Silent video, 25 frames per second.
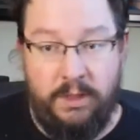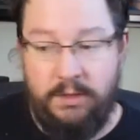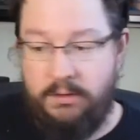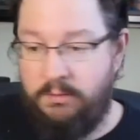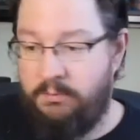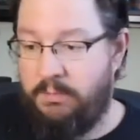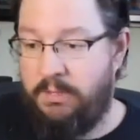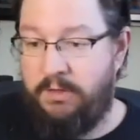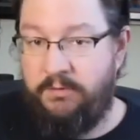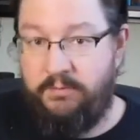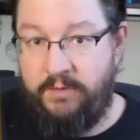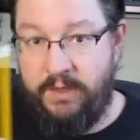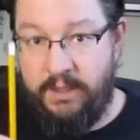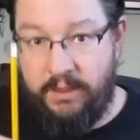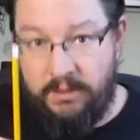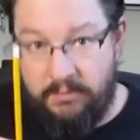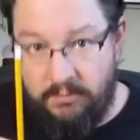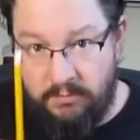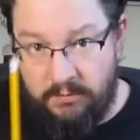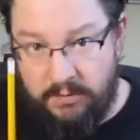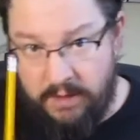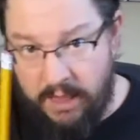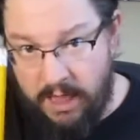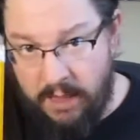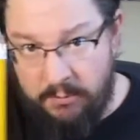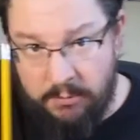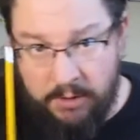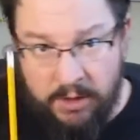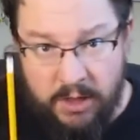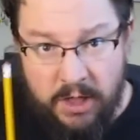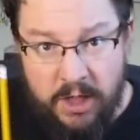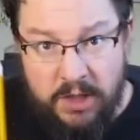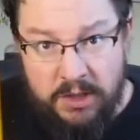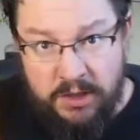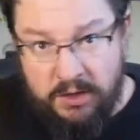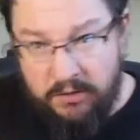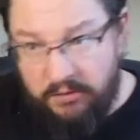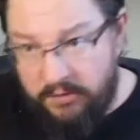My fake camera.
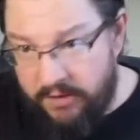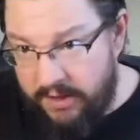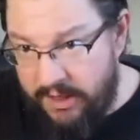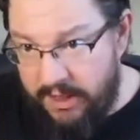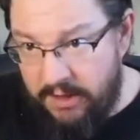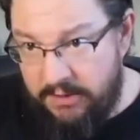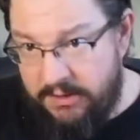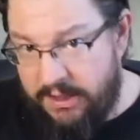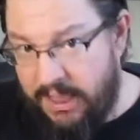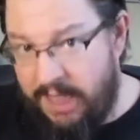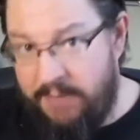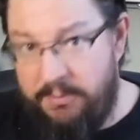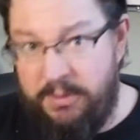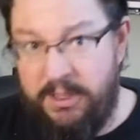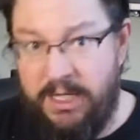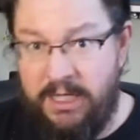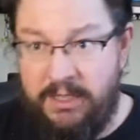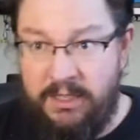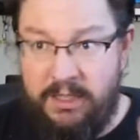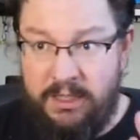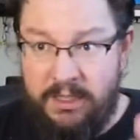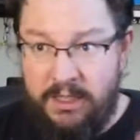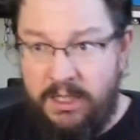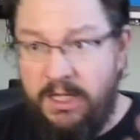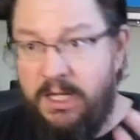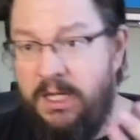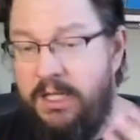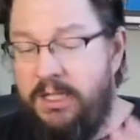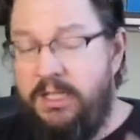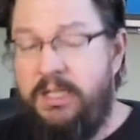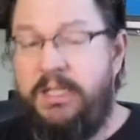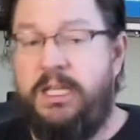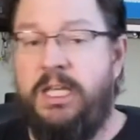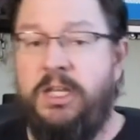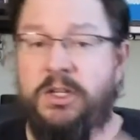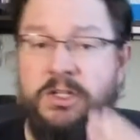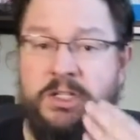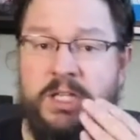You videotape it and you
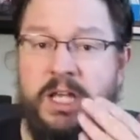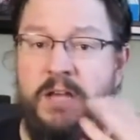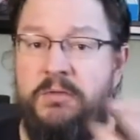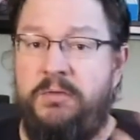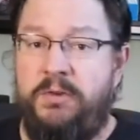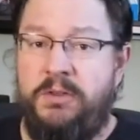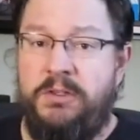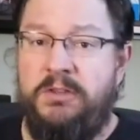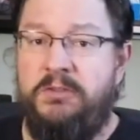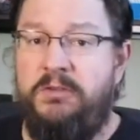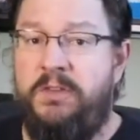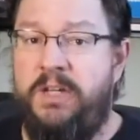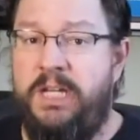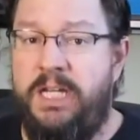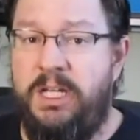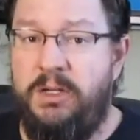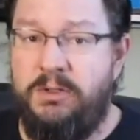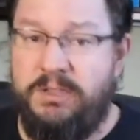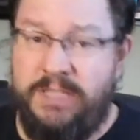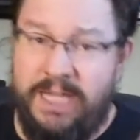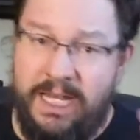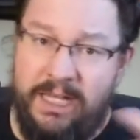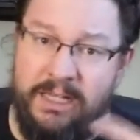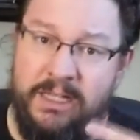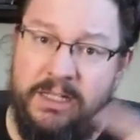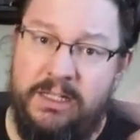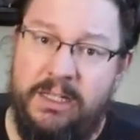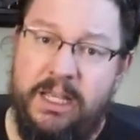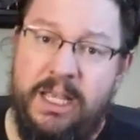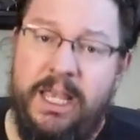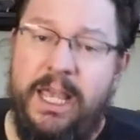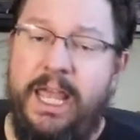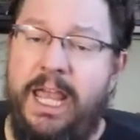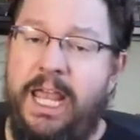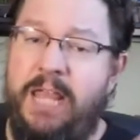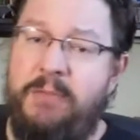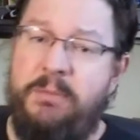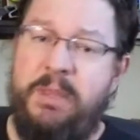get yourself on the video telling,
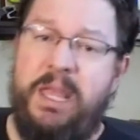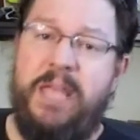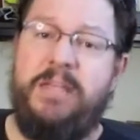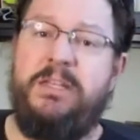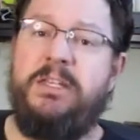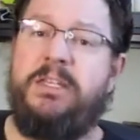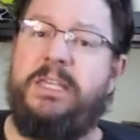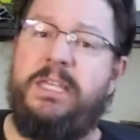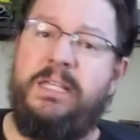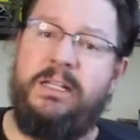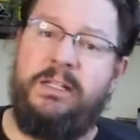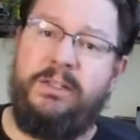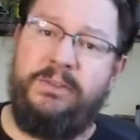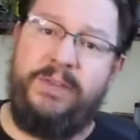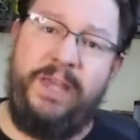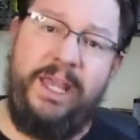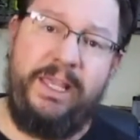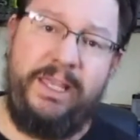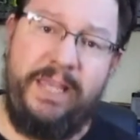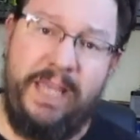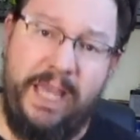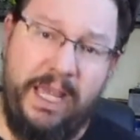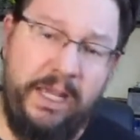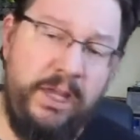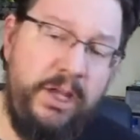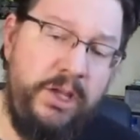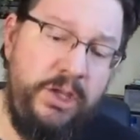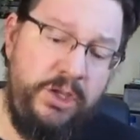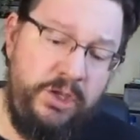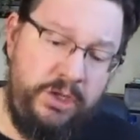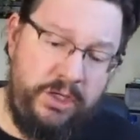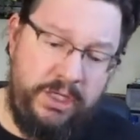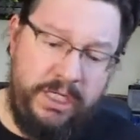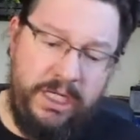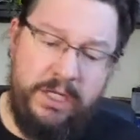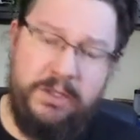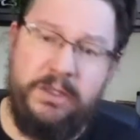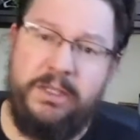hey man, you're killing that guy. You
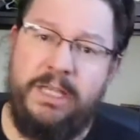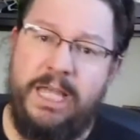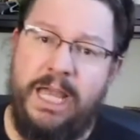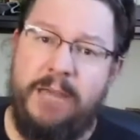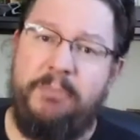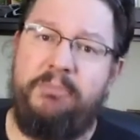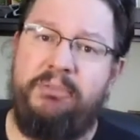can hear the guy